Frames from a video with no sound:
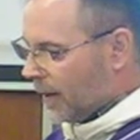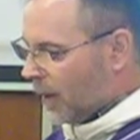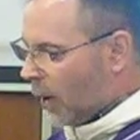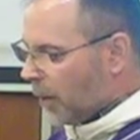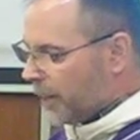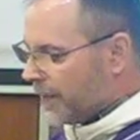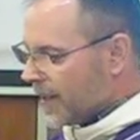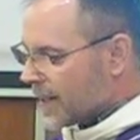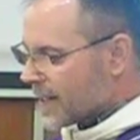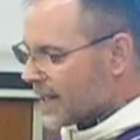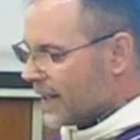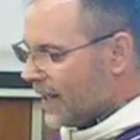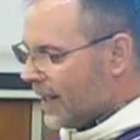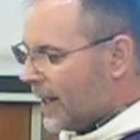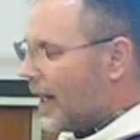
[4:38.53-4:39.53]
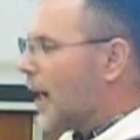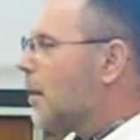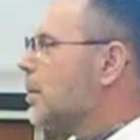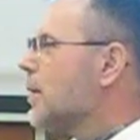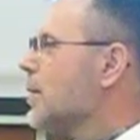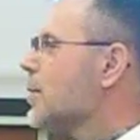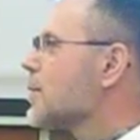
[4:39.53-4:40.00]
Obviously,
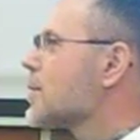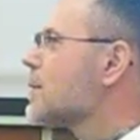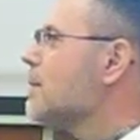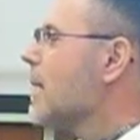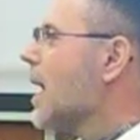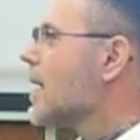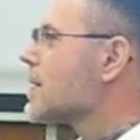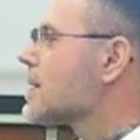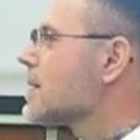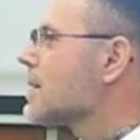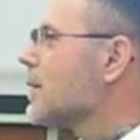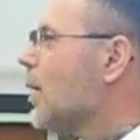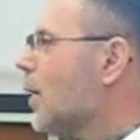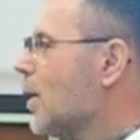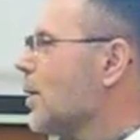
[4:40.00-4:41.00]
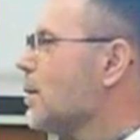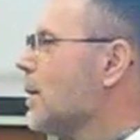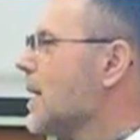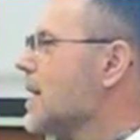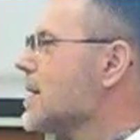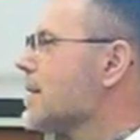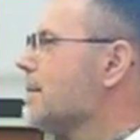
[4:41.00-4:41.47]
abuse must
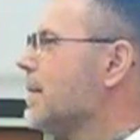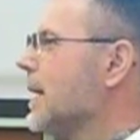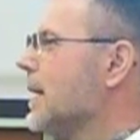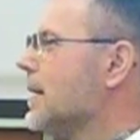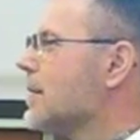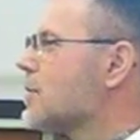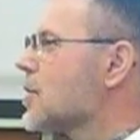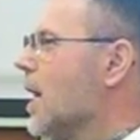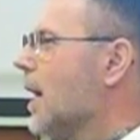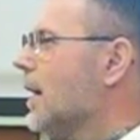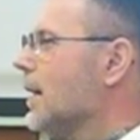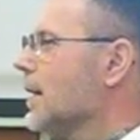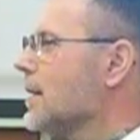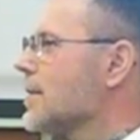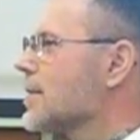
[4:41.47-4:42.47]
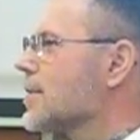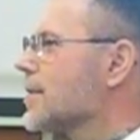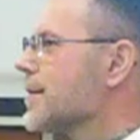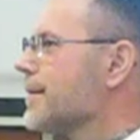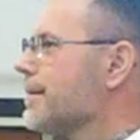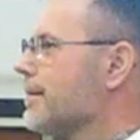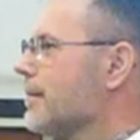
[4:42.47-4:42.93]
always be challenged.
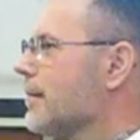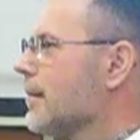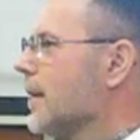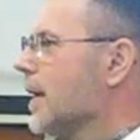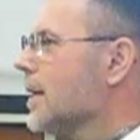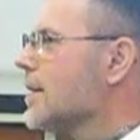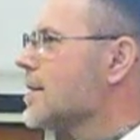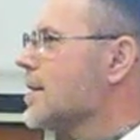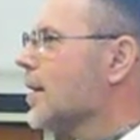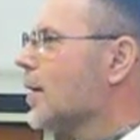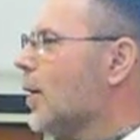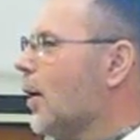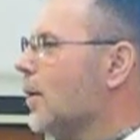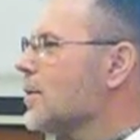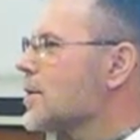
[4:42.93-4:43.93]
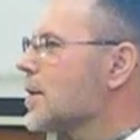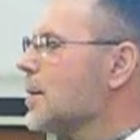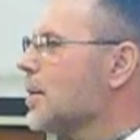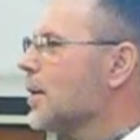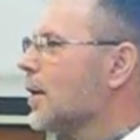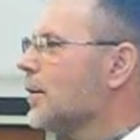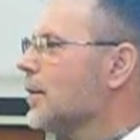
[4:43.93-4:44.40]
There is the
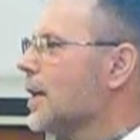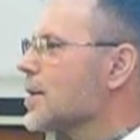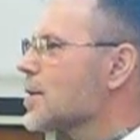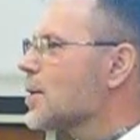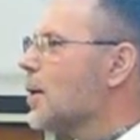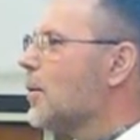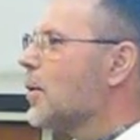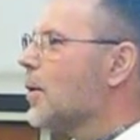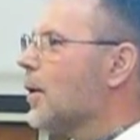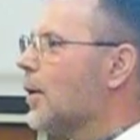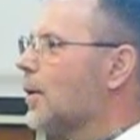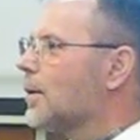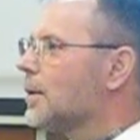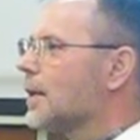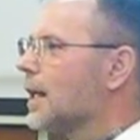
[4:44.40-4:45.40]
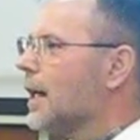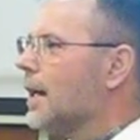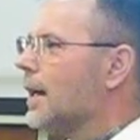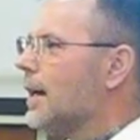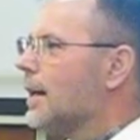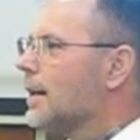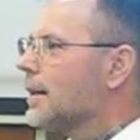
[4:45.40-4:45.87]
concept of the so-called
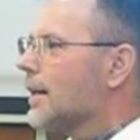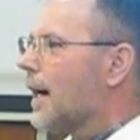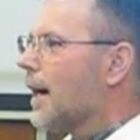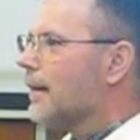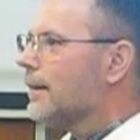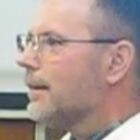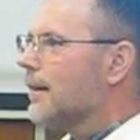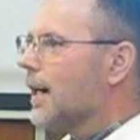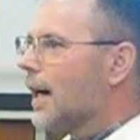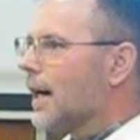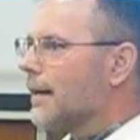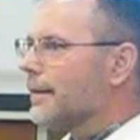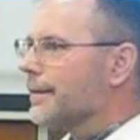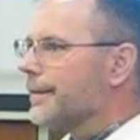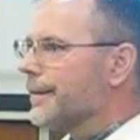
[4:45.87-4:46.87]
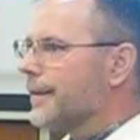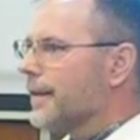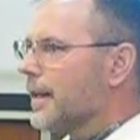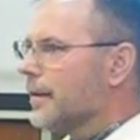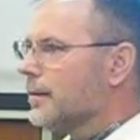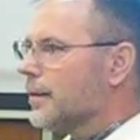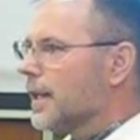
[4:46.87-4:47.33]
tough love.
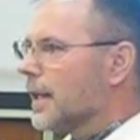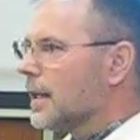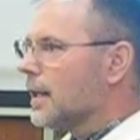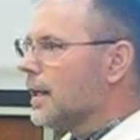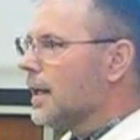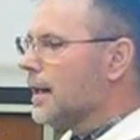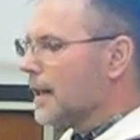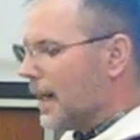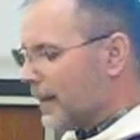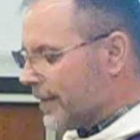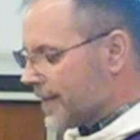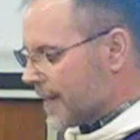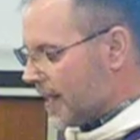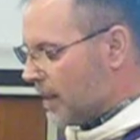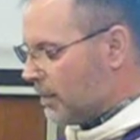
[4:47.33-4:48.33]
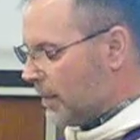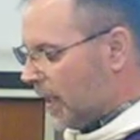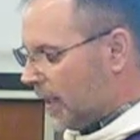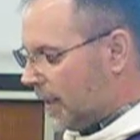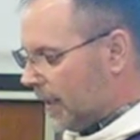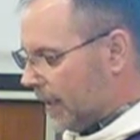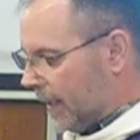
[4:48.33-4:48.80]
If we really love
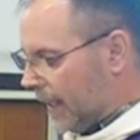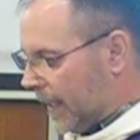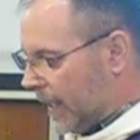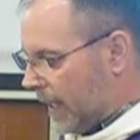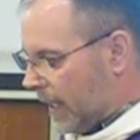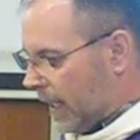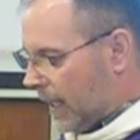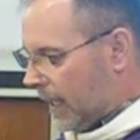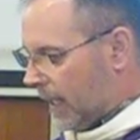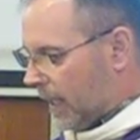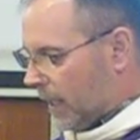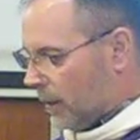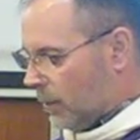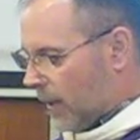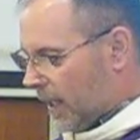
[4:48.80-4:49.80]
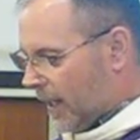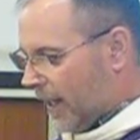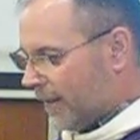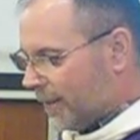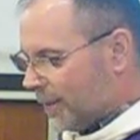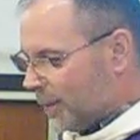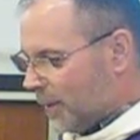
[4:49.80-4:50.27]
somebody, we
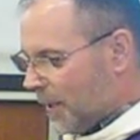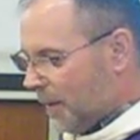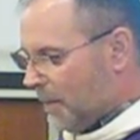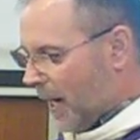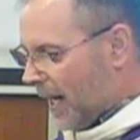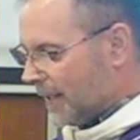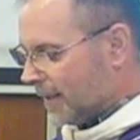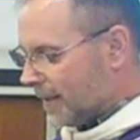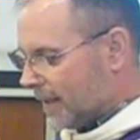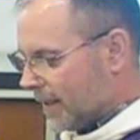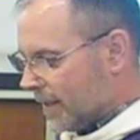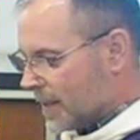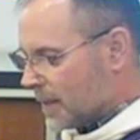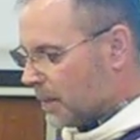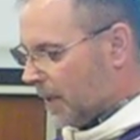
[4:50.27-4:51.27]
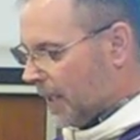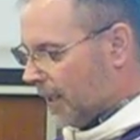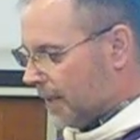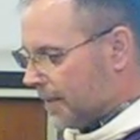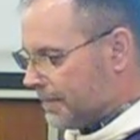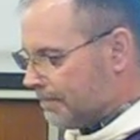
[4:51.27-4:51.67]
have to demand as well.